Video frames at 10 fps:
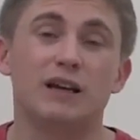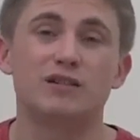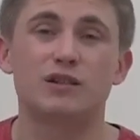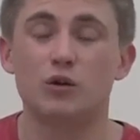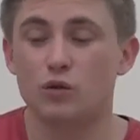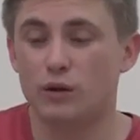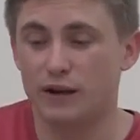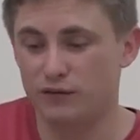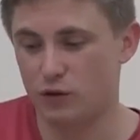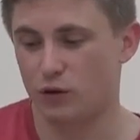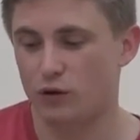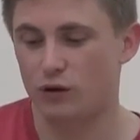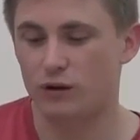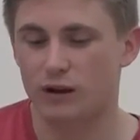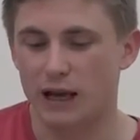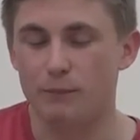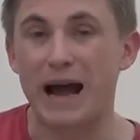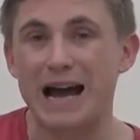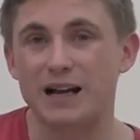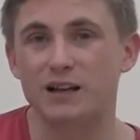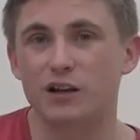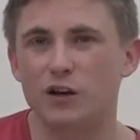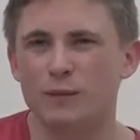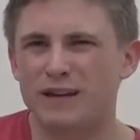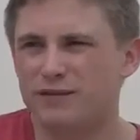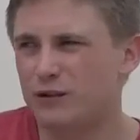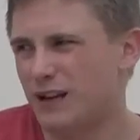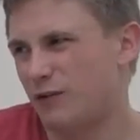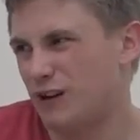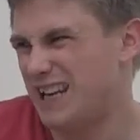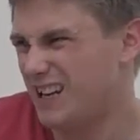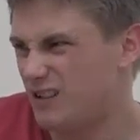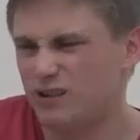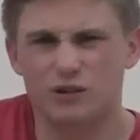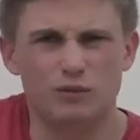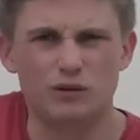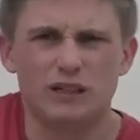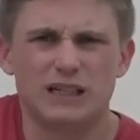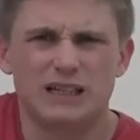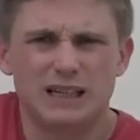So if you're a man, you may feel like really irritable